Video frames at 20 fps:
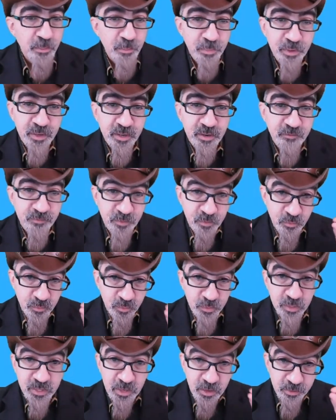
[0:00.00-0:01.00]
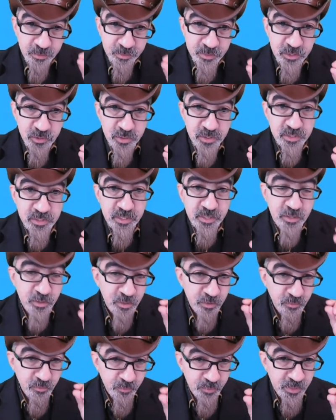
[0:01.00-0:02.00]
But if you really are interested, you
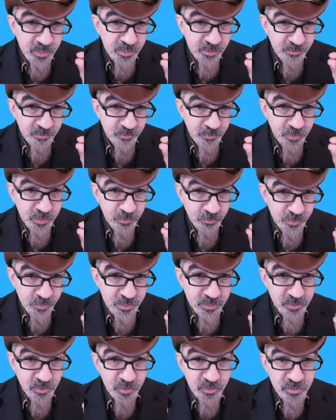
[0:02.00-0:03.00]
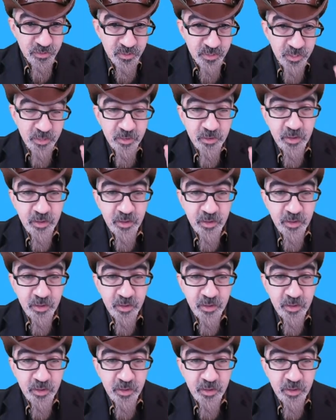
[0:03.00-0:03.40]
can really research